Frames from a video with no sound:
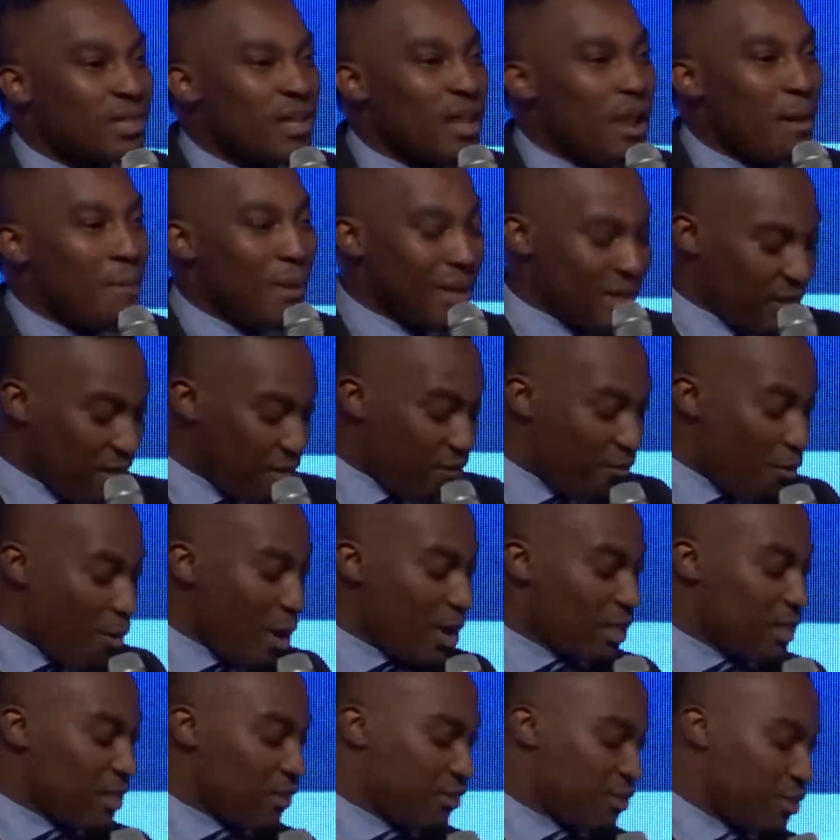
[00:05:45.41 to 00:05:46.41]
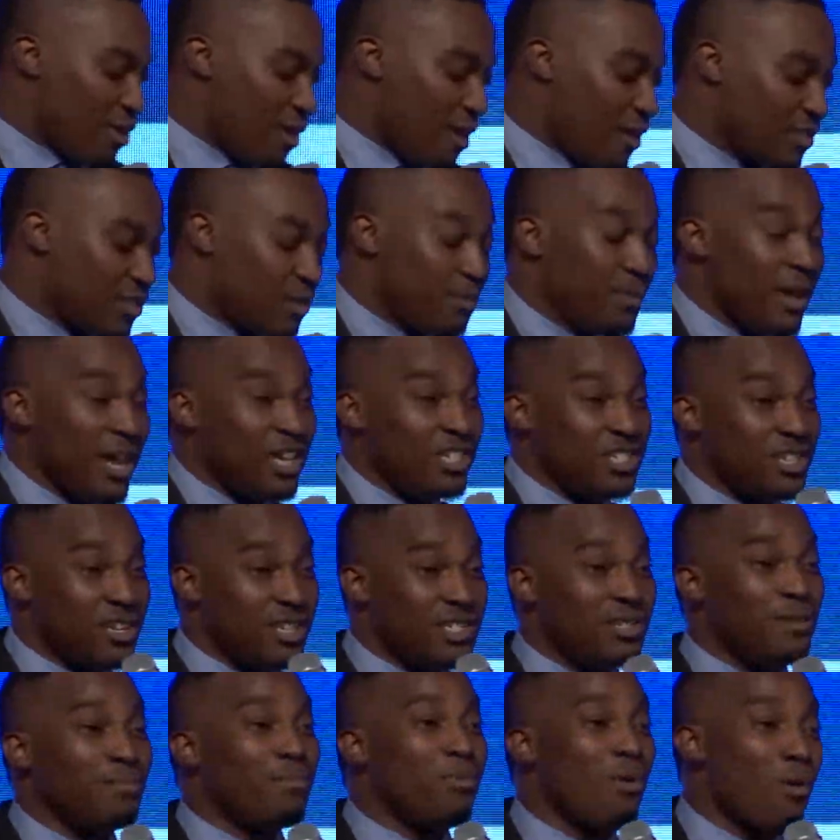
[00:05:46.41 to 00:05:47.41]
But the voice of transformation is
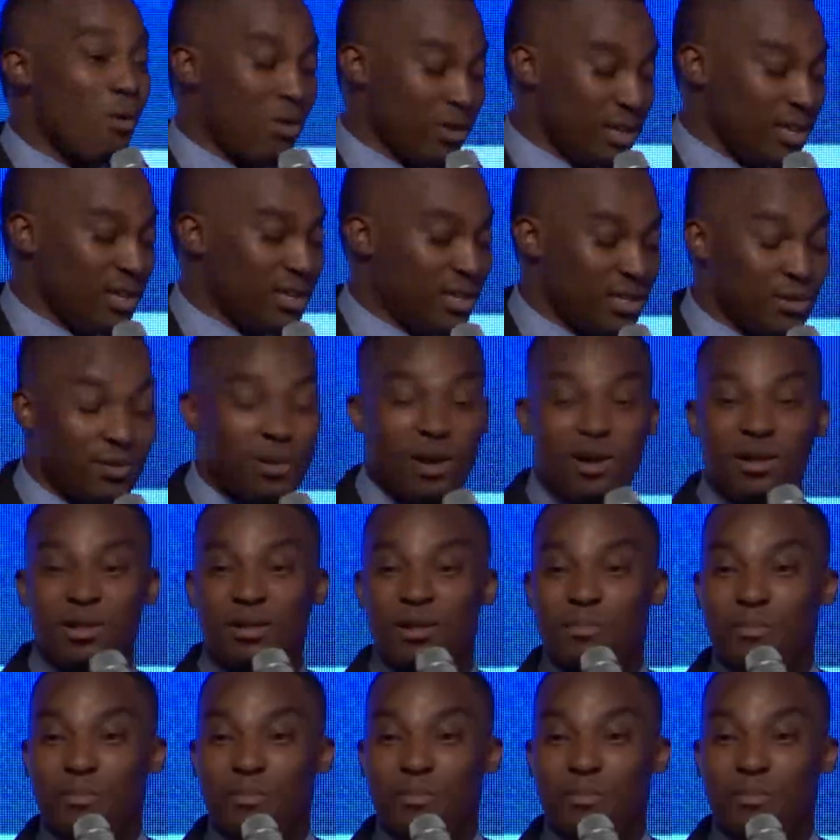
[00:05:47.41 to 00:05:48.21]
important as well,